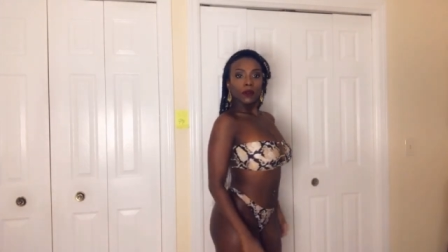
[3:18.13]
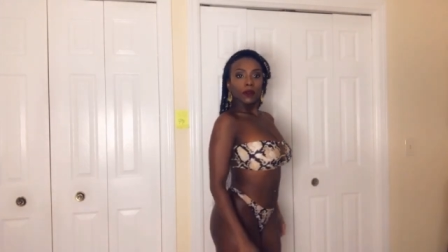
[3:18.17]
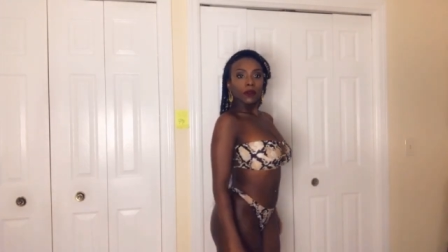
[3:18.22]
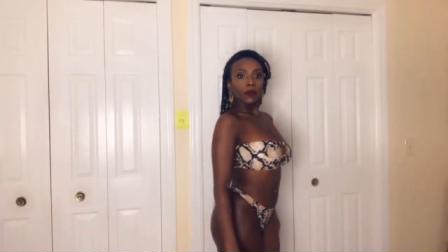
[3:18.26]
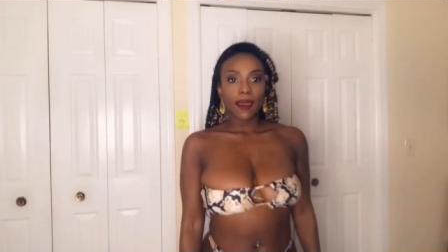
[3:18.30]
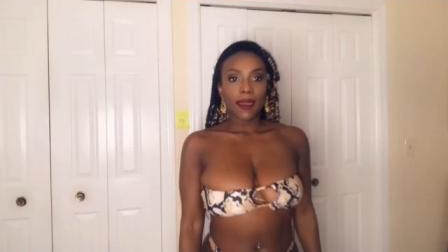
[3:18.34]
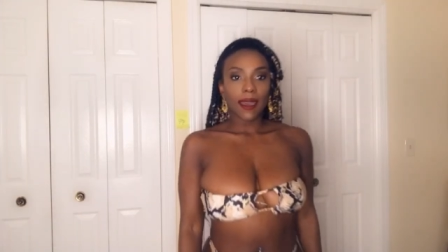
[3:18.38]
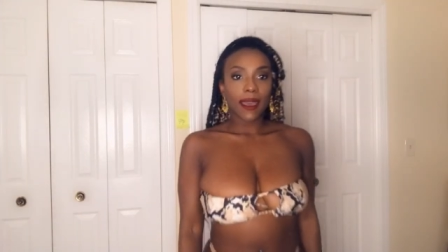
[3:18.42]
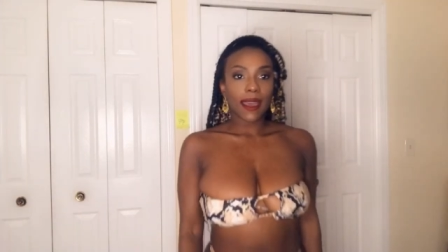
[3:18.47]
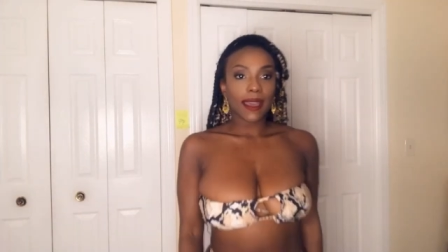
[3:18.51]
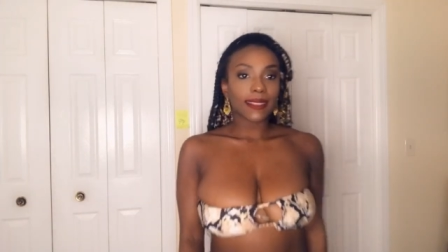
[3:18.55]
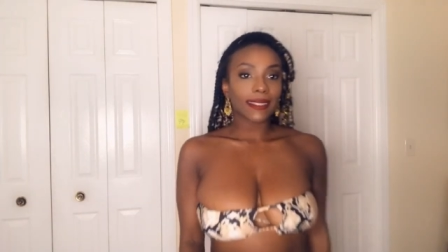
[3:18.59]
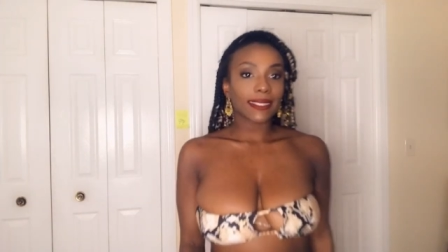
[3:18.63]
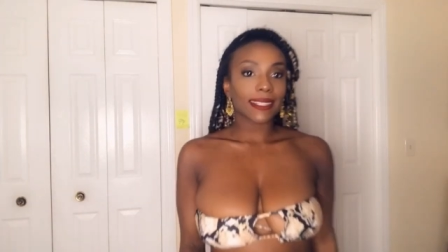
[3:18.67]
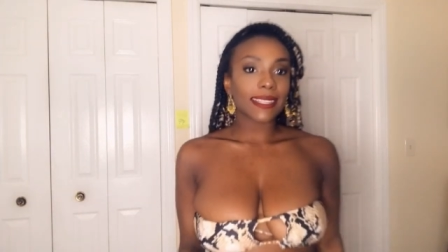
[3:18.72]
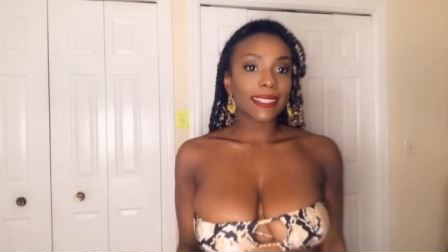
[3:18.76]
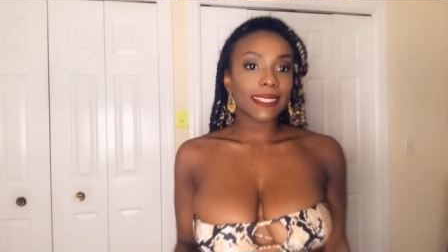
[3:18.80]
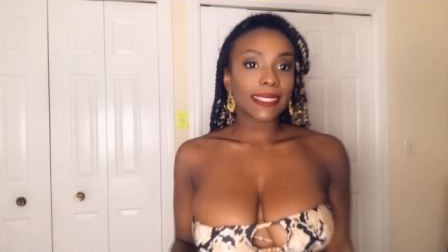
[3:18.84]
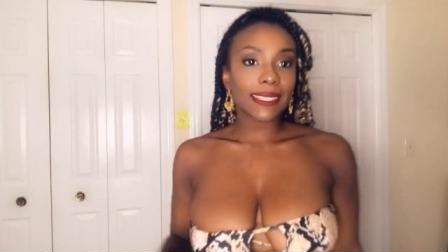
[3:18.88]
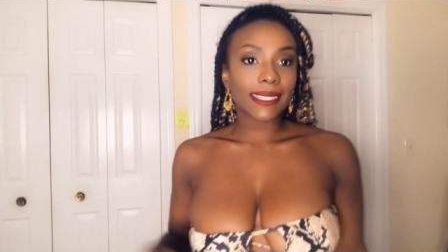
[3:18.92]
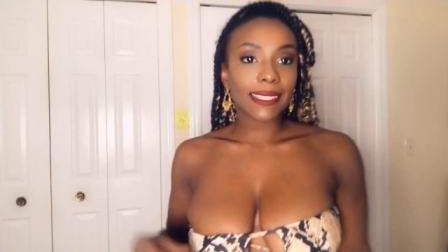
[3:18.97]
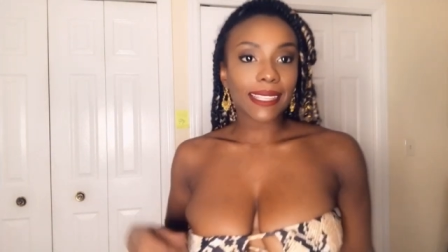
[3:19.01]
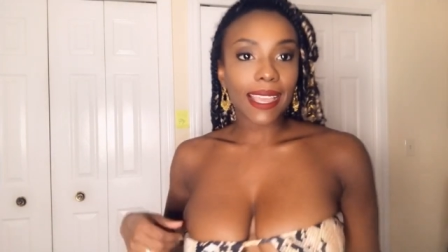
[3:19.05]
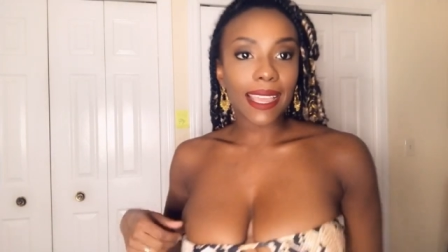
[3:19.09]
As I
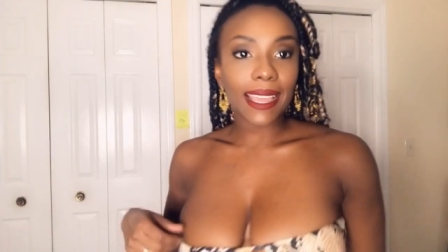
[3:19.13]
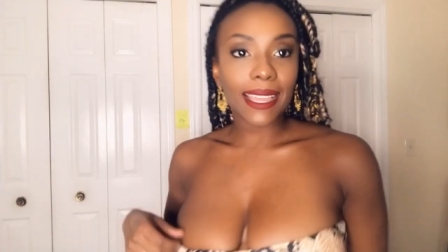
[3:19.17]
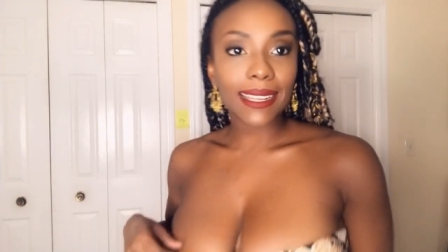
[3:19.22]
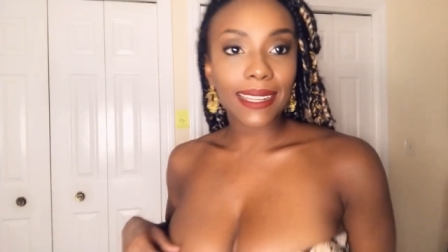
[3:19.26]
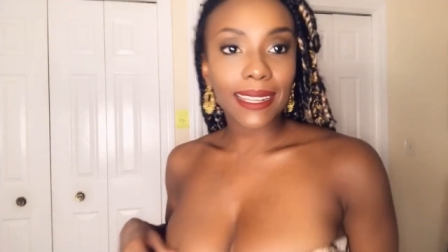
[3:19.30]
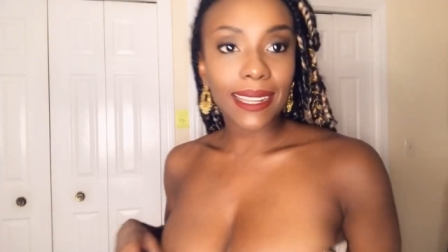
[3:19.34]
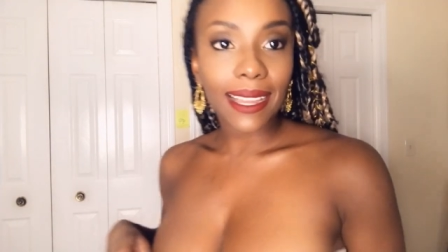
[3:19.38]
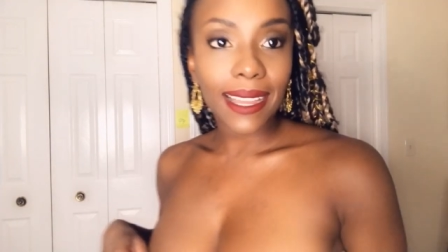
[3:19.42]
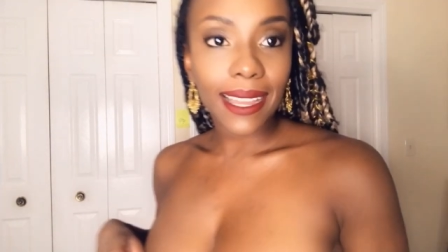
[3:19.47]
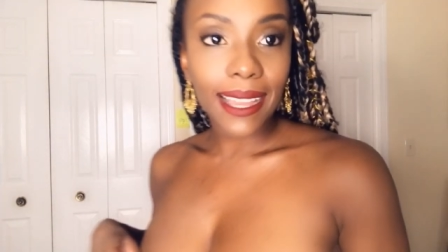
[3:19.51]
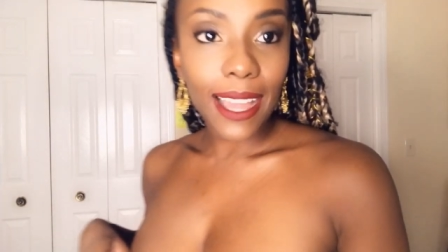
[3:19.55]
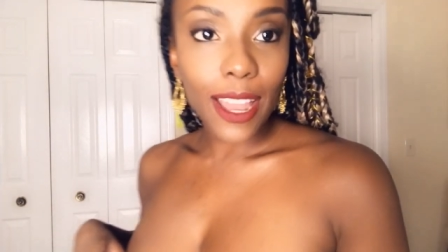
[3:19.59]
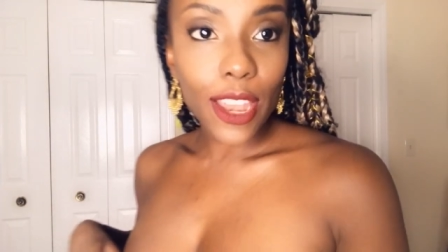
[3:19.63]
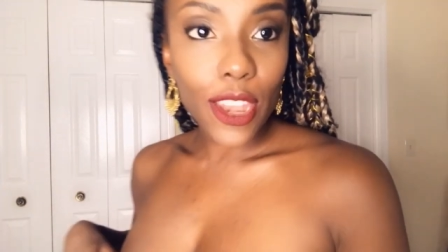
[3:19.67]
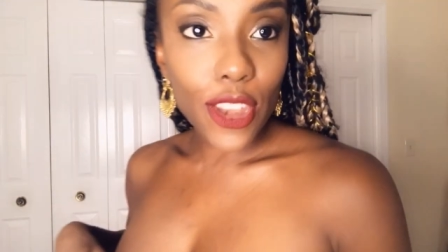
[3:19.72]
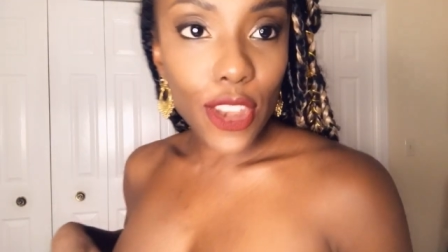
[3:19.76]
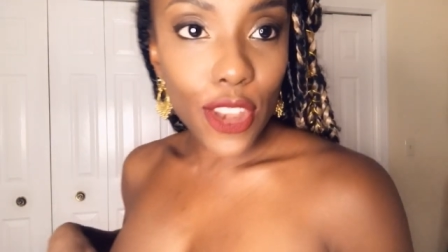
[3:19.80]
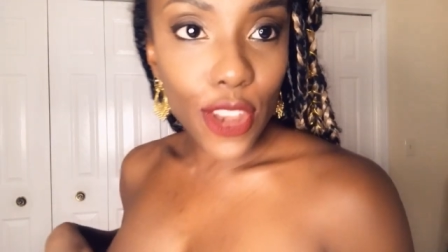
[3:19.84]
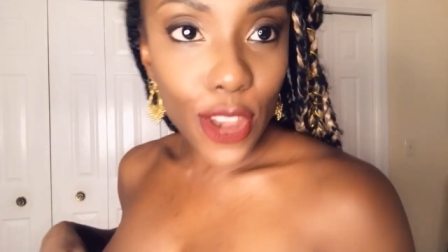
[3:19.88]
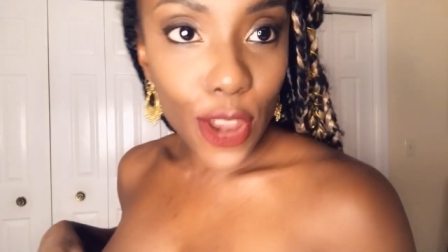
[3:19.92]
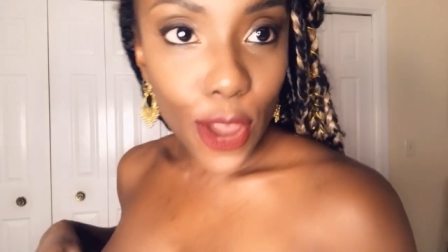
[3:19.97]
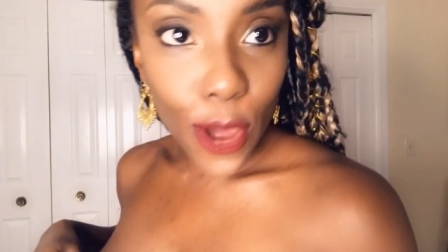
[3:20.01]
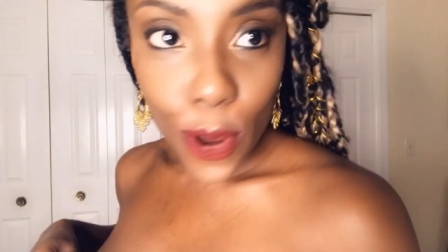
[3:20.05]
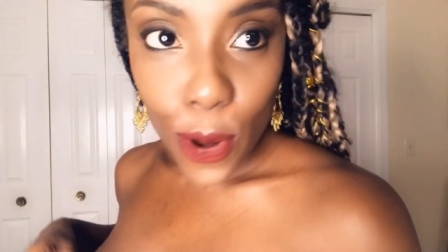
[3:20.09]
said,
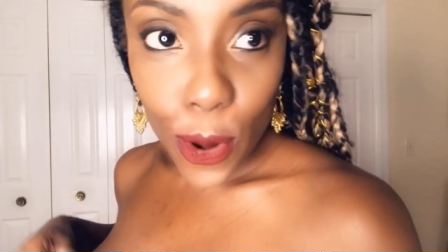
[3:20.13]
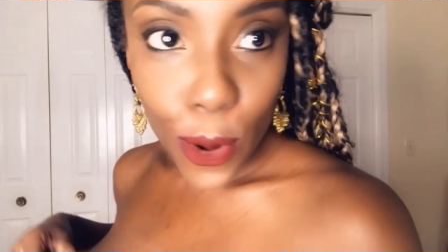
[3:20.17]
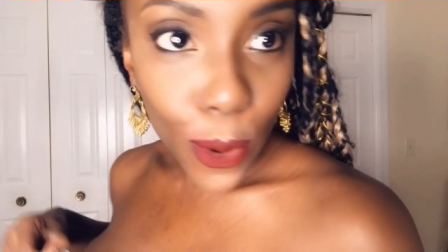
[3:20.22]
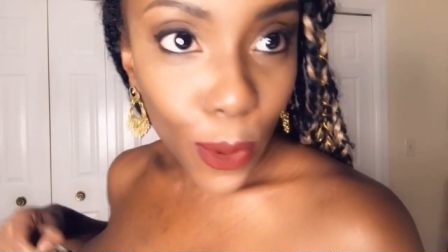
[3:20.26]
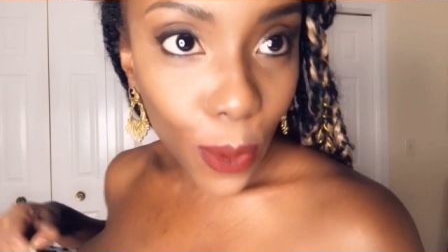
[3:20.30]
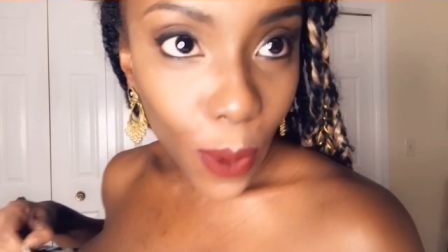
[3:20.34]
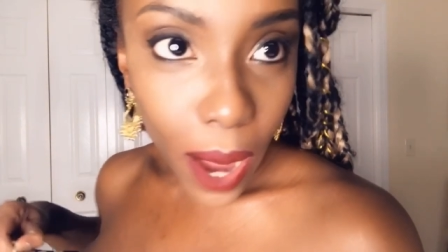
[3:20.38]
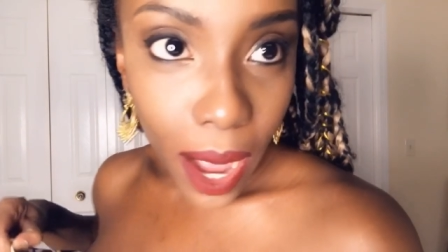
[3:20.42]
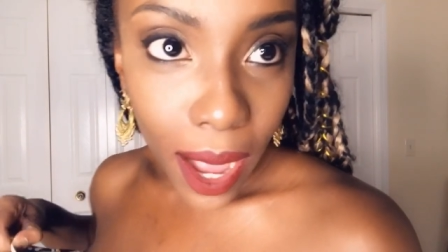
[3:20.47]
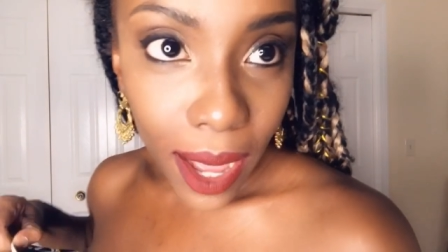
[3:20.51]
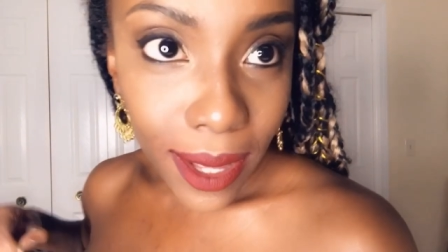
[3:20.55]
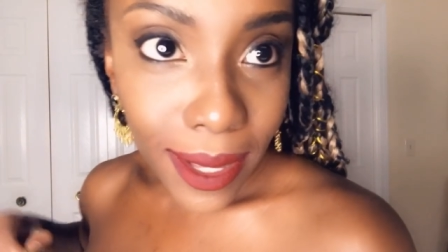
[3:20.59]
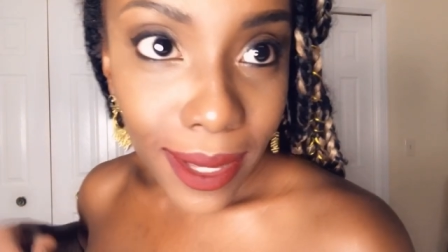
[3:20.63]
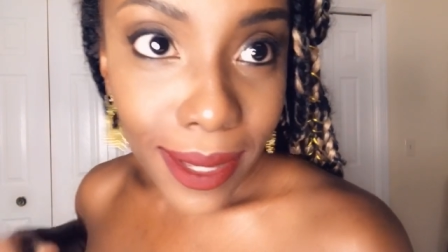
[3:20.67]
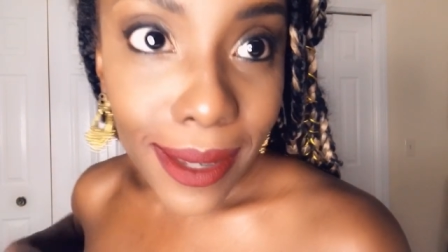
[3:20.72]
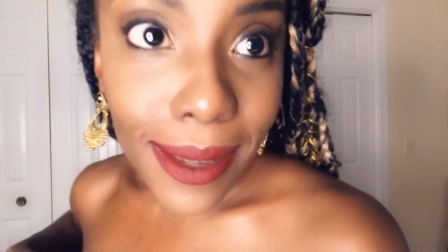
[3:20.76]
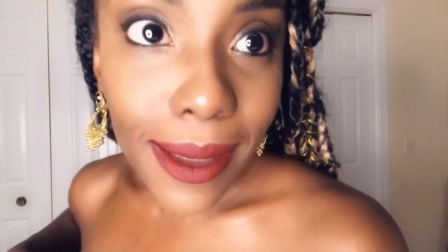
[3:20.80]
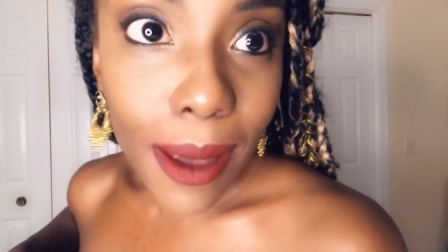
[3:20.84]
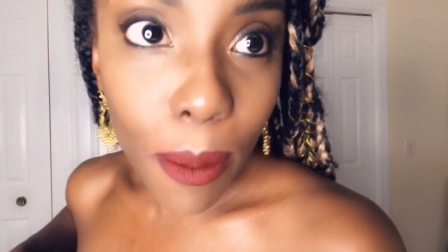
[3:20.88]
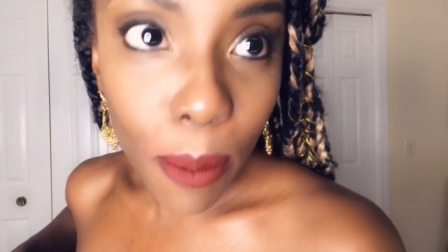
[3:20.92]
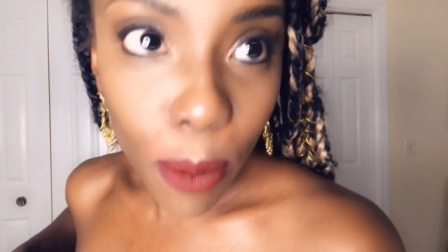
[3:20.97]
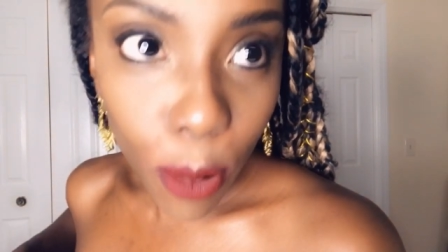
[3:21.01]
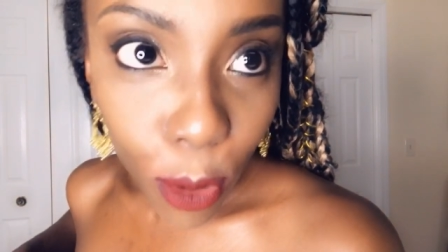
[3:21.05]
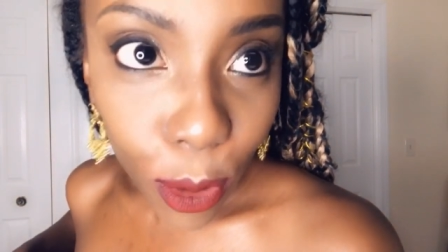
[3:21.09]
no
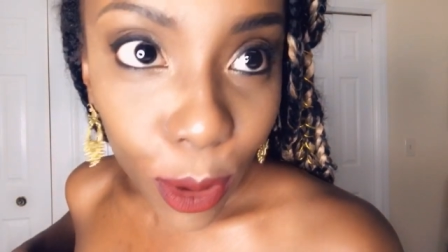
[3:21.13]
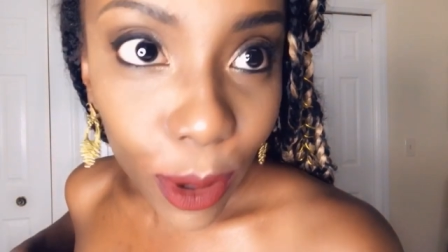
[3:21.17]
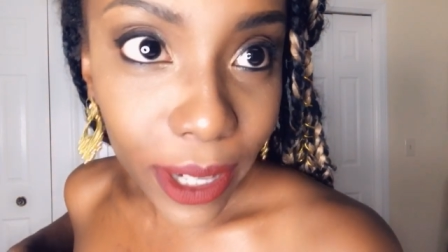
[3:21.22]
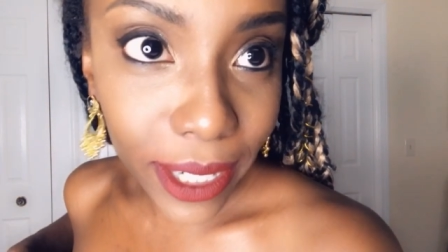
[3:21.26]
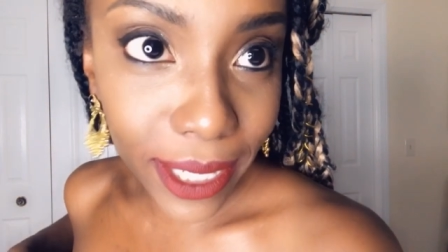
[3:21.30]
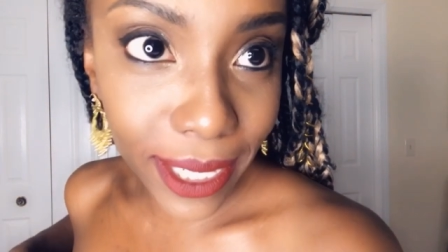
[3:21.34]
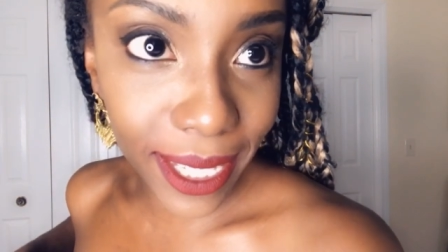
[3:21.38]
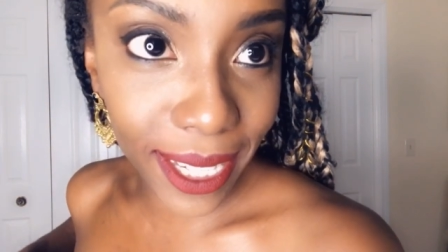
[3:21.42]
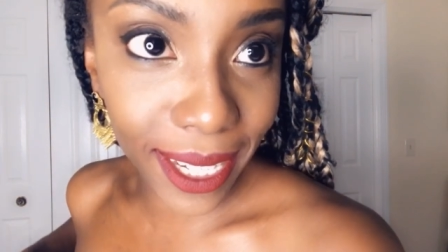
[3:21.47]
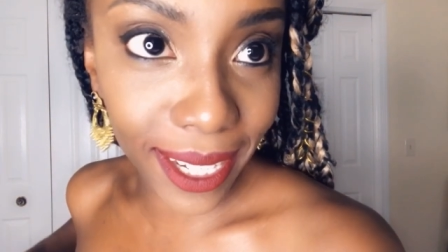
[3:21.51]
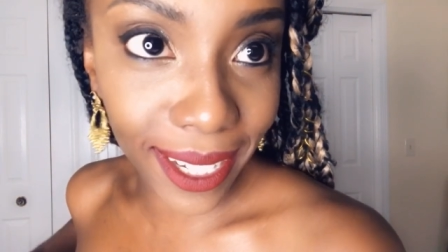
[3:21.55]
support.